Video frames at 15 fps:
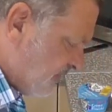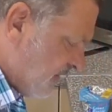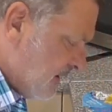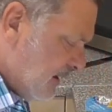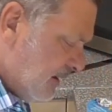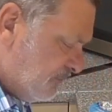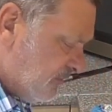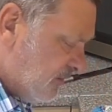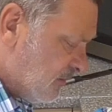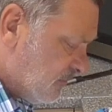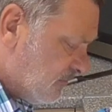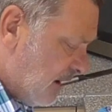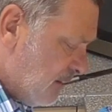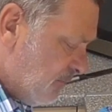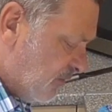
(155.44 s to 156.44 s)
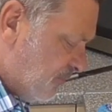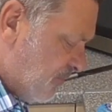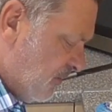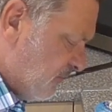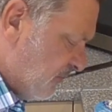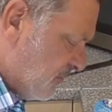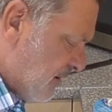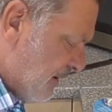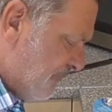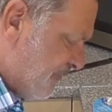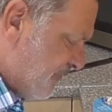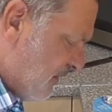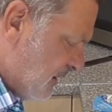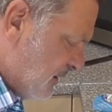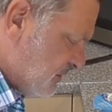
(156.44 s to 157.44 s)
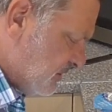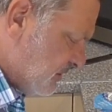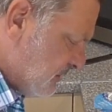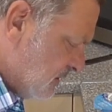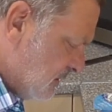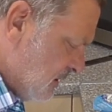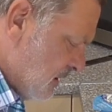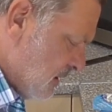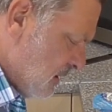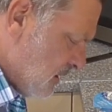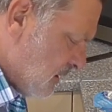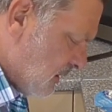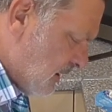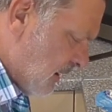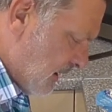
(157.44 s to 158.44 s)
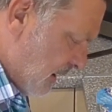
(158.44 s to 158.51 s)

three heaped tablespoons of crème fraîche. Get